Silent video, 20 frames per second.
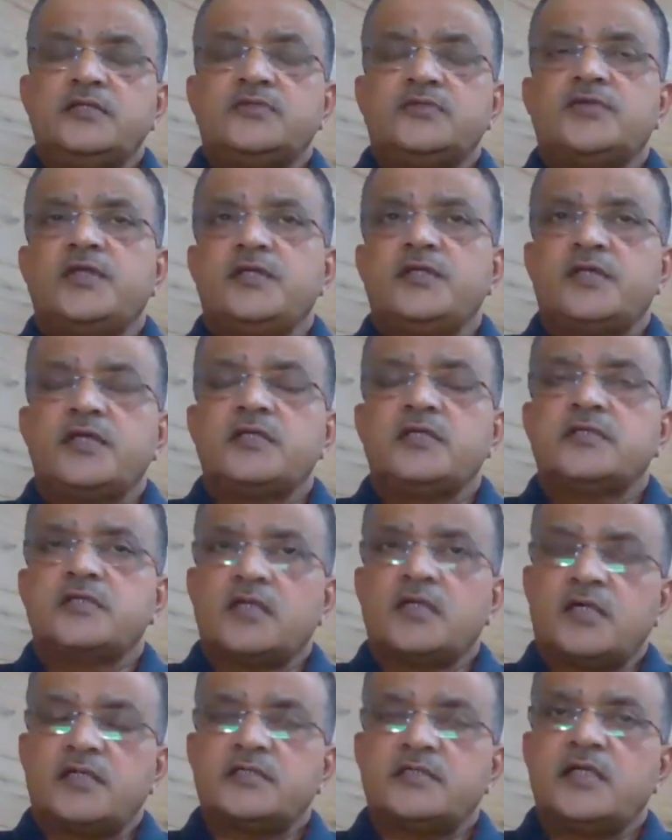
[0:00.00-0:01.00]
these three things
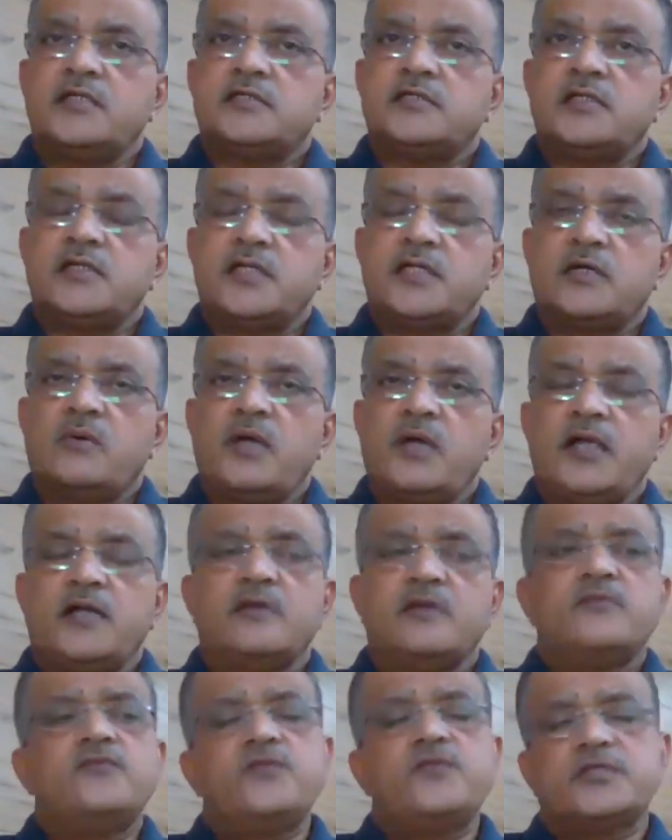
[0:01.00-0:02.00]
are essentially required,
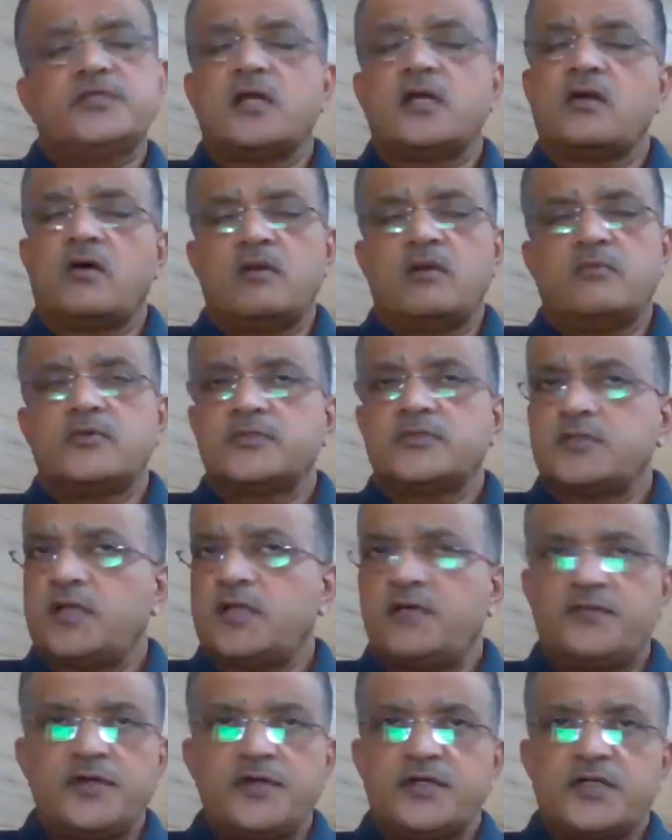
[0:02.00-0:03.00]
which are almost in
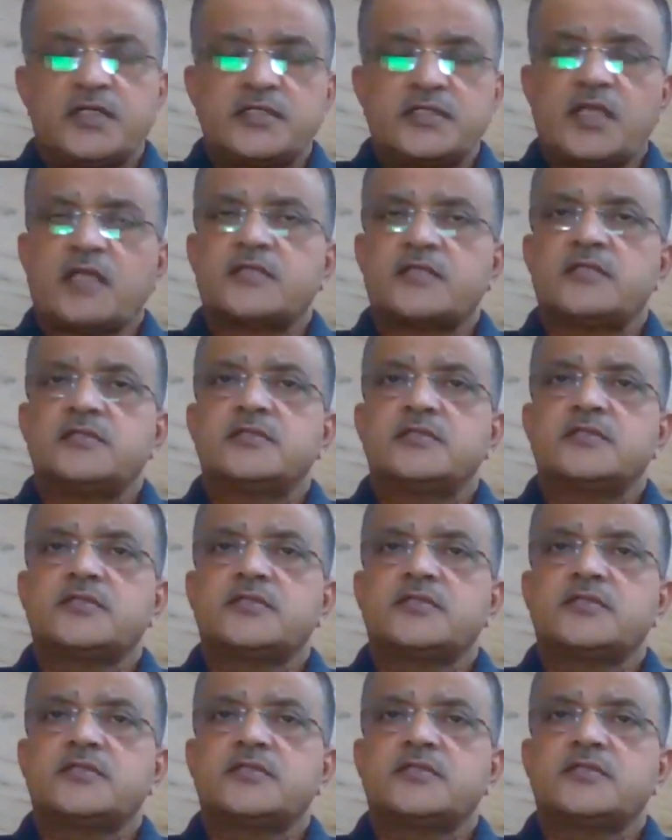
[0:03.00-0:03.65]
every transaction.